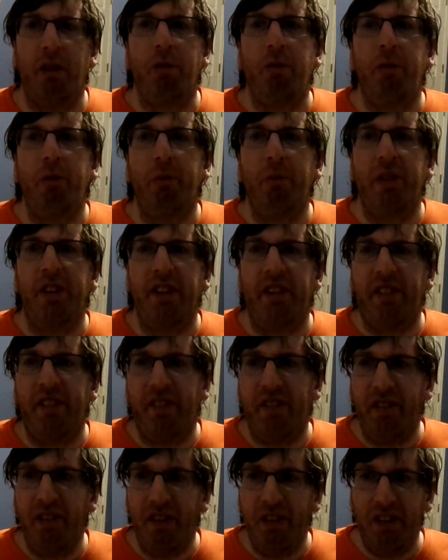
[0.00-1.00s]
you
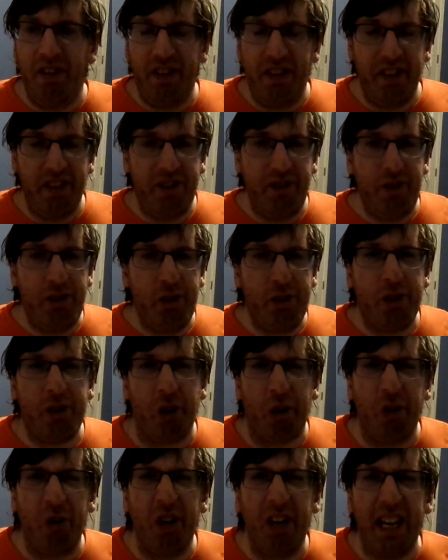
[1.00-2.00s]
this this
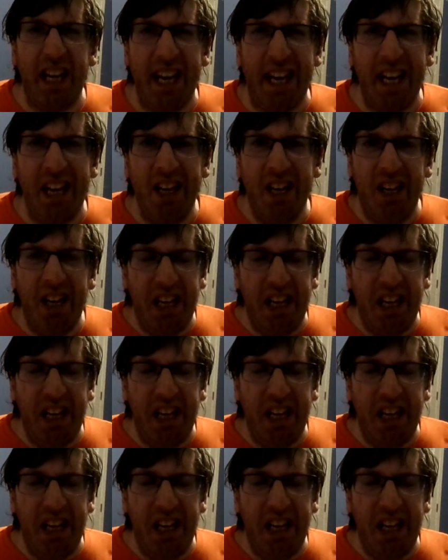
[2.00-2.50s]
journey,